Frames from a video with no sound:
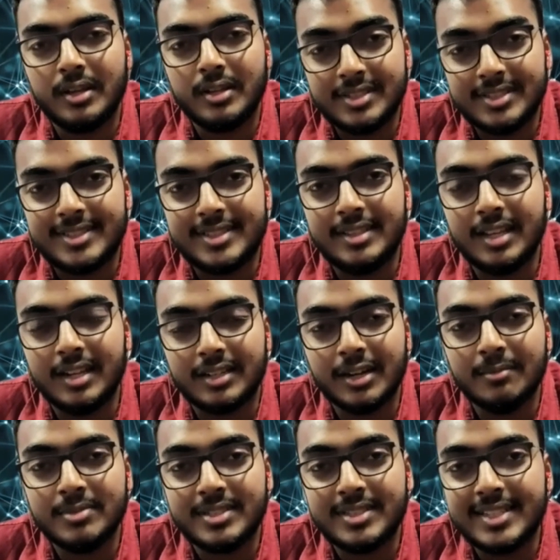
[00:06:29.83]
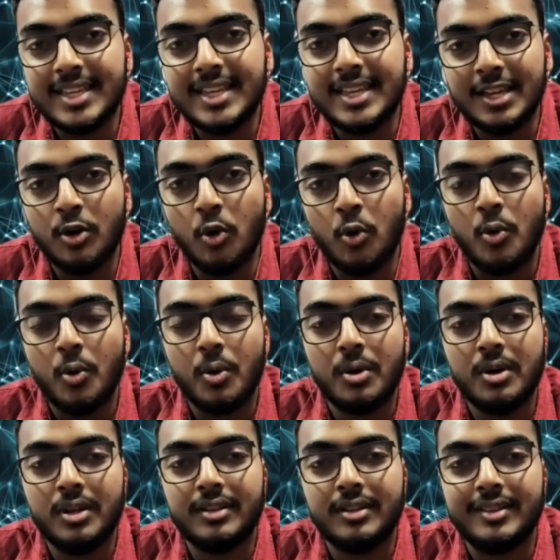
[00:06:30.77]
the term CEO,
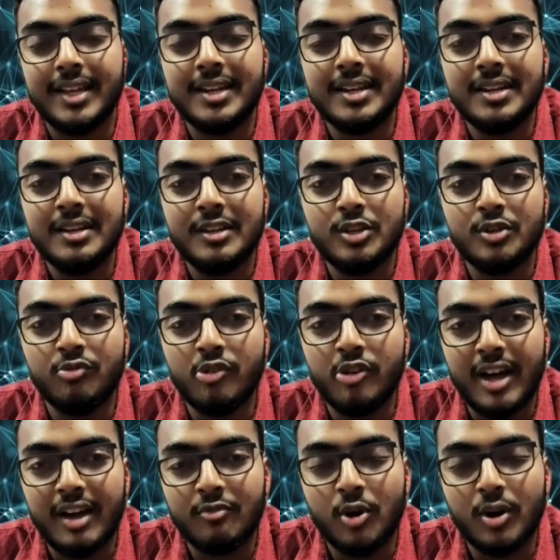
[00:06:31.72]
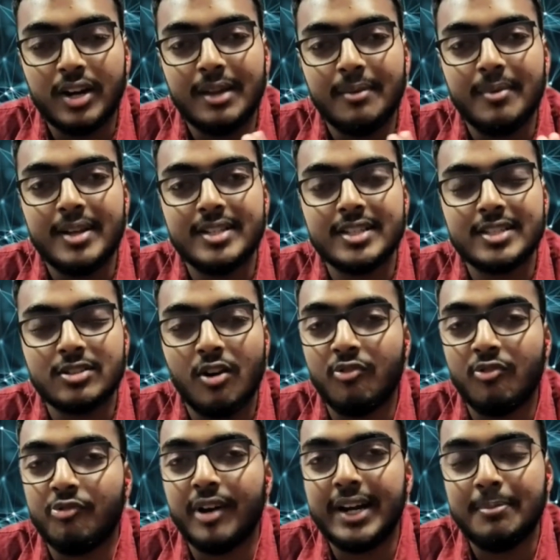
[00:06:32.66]
then you would have got images of
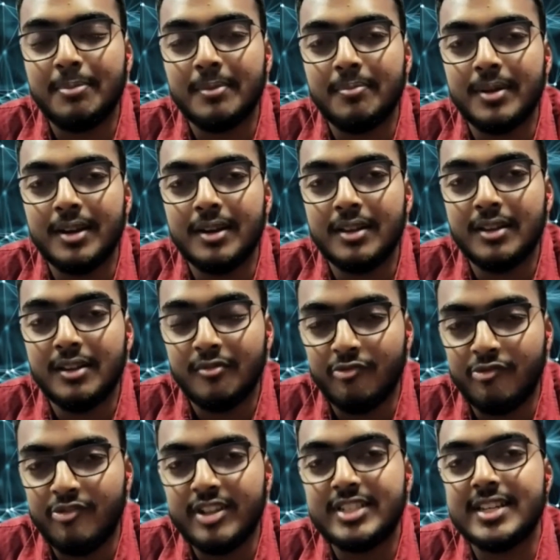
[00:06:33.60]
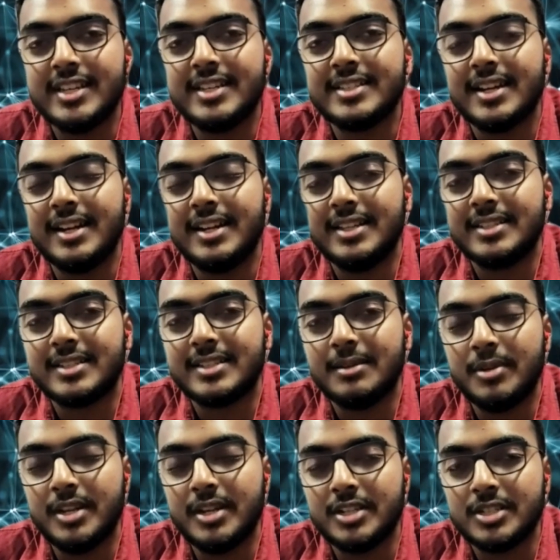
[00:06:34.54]
white people, which is a
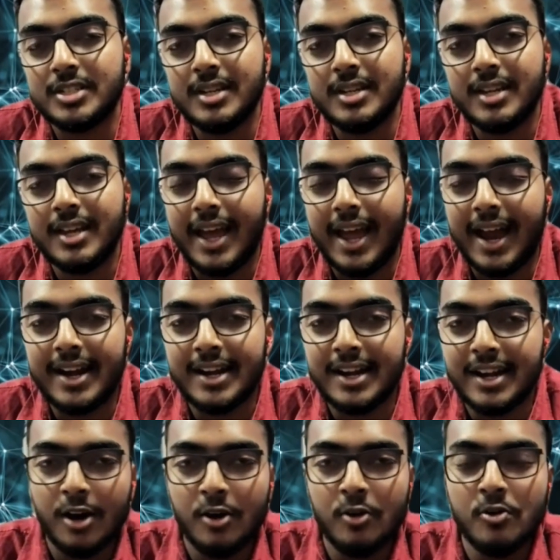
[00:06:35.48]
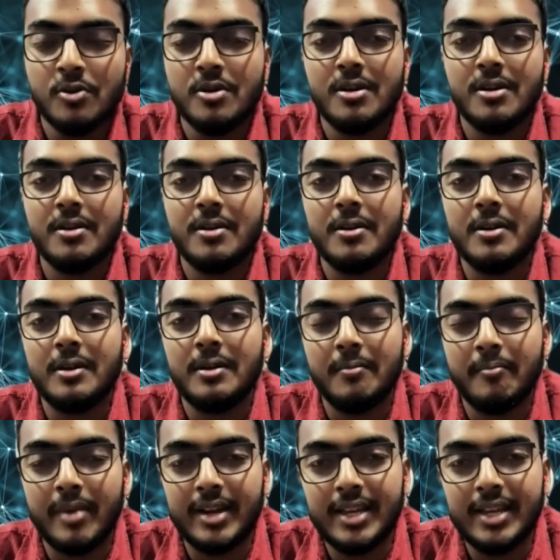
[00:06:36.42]
discrimination. And now
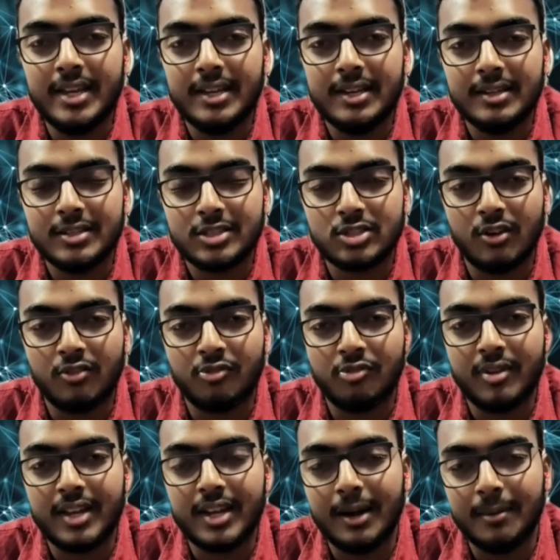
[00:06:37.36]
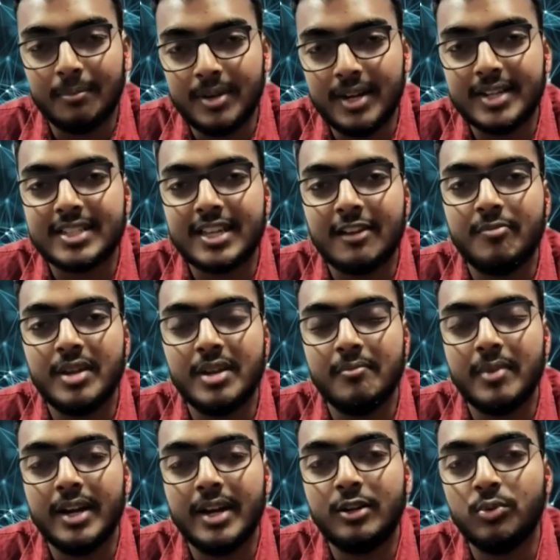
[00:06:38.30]
many software updates have been
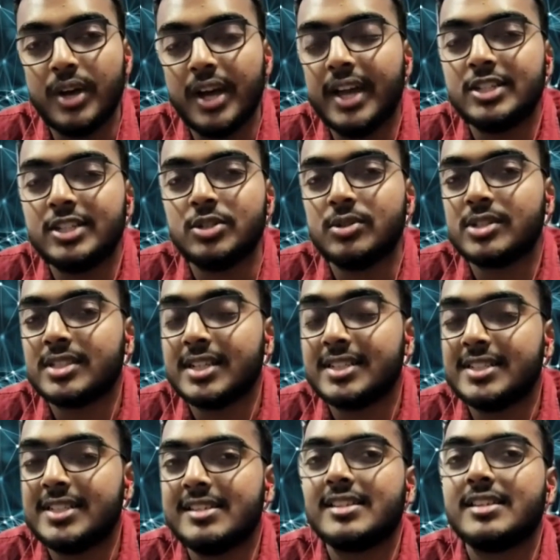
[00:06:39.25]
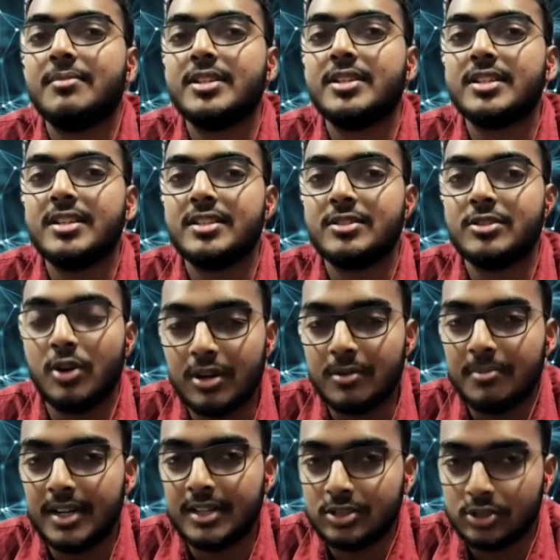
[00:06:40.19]
made to ensure such discrimination is not
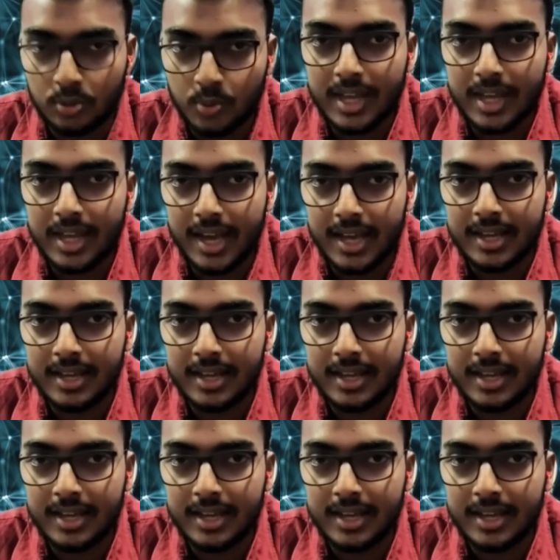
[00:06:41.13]
made through AI.